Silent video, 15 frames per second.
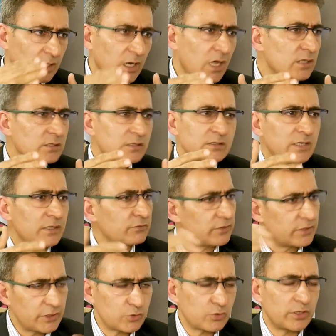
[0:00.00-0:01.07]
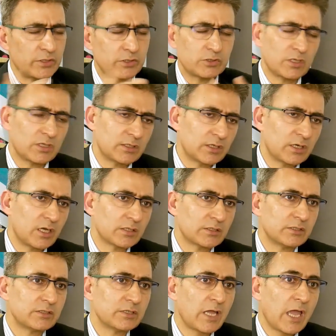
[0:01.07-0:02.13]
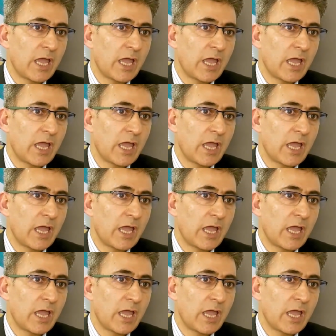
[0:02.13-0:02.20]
classes and we need to address other classes,